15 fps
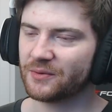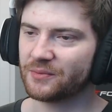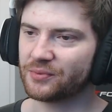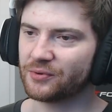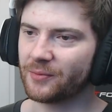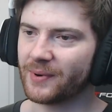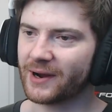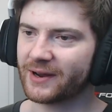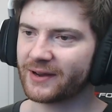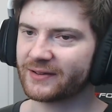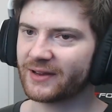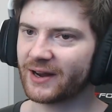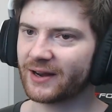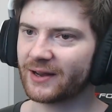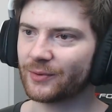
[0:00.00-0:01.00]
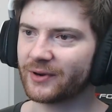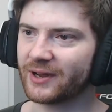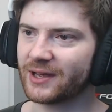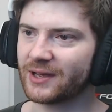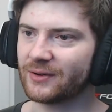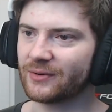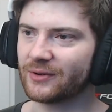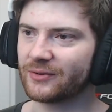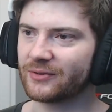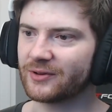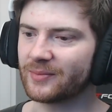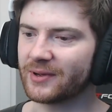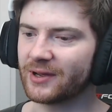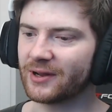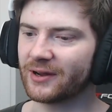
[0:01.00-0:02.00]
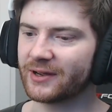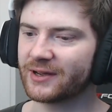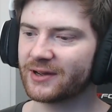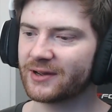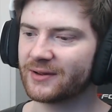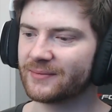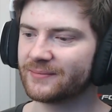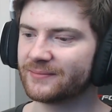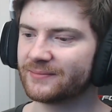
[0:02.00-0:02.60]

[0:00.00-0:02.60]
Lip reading: brought back exactly what he used to be like.